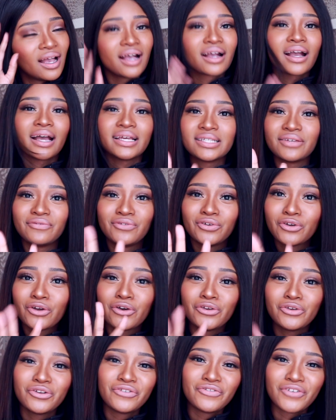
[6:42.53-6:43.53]
Guys, if you know
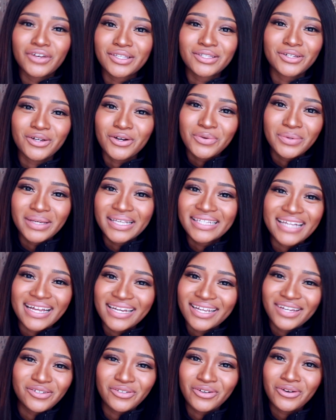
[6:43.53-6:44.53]
University O week,
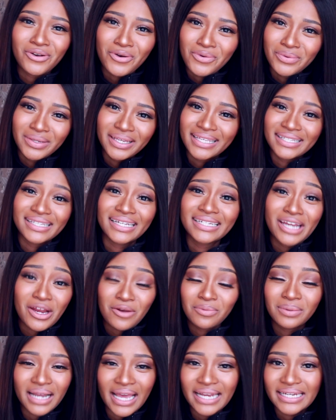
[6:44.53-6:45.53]
studying during O week is a
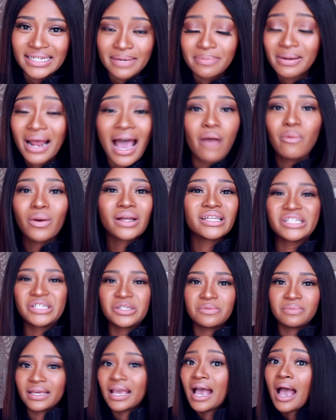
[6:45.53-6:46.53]
terrible idea, but I wanted to
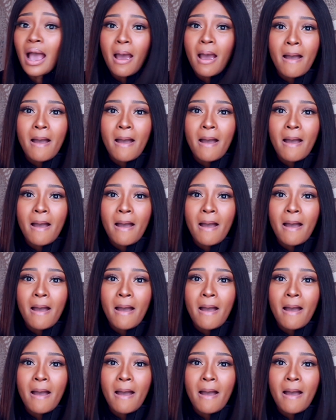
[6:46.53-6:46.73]
be